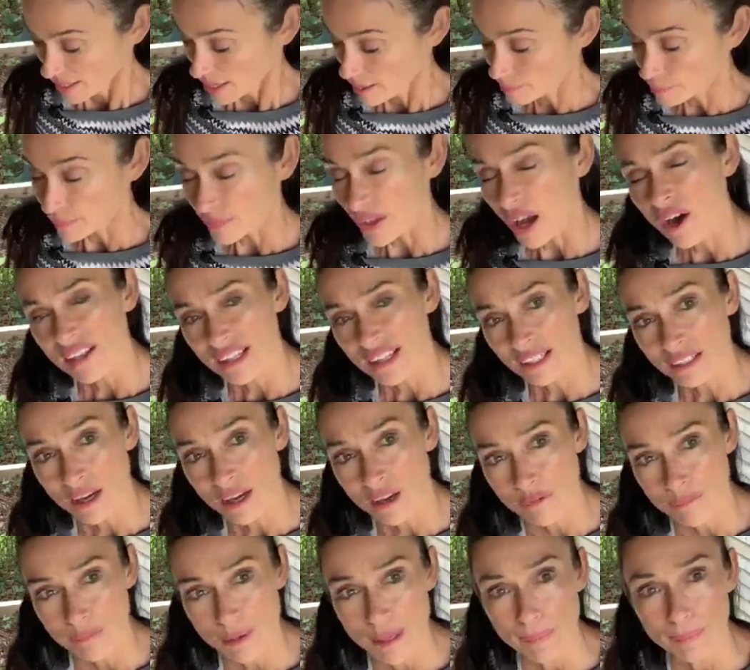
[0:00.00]
A
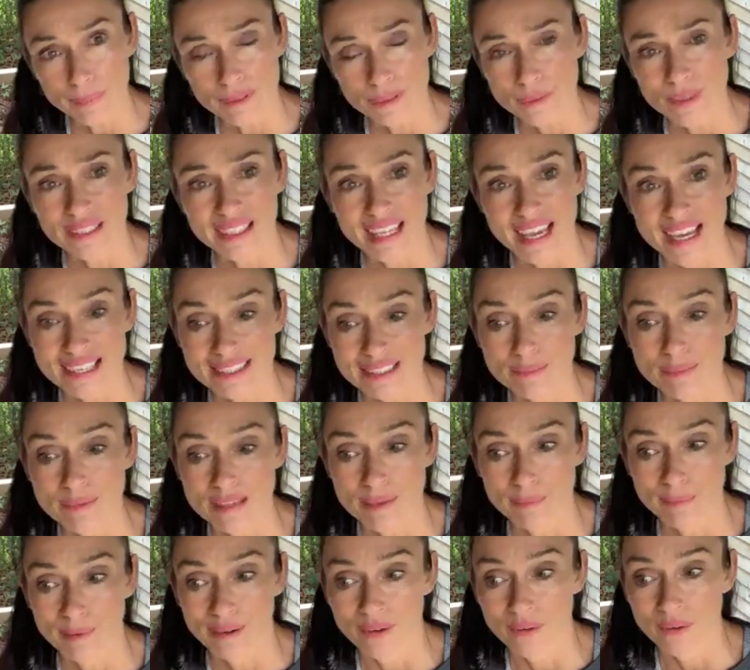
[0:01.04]
lot of people as well, they ask
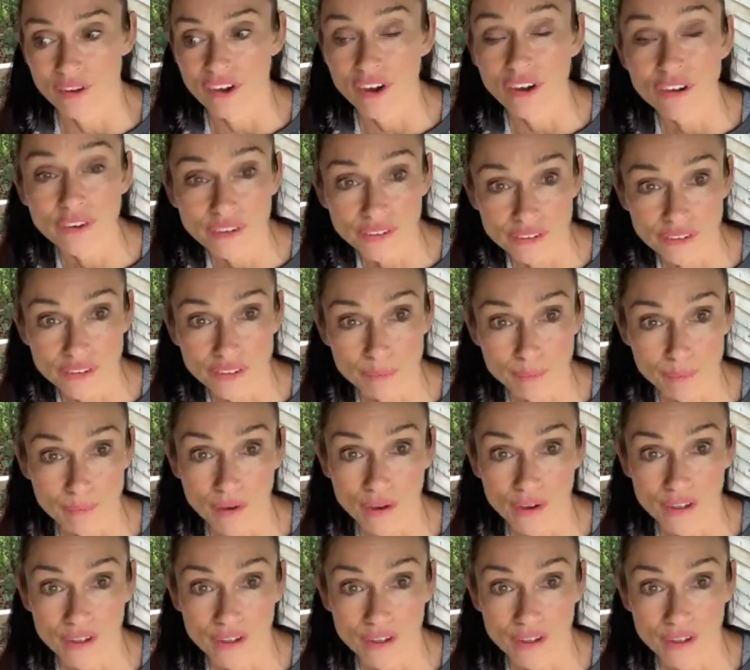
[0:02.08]
me about coconut